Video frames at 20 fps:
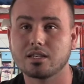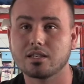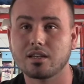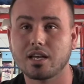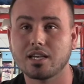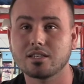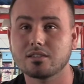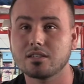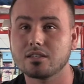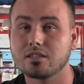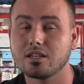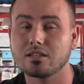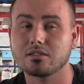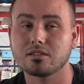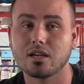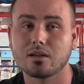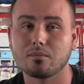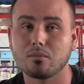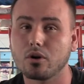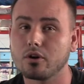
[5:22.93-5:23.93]
and
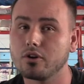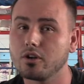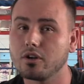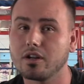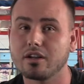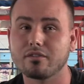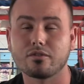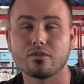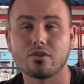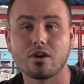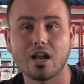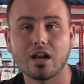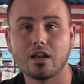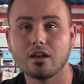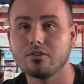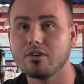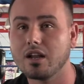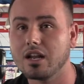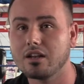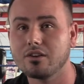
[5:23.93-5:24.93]
ACDC and Mario have
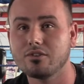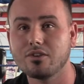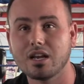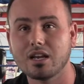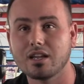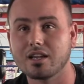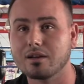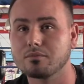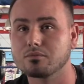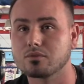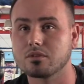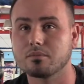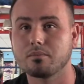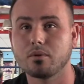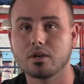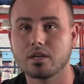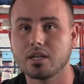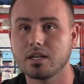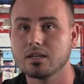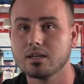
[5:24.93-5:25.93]
really come to the
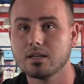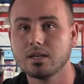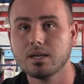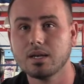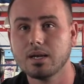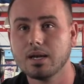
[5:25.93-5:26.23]
party.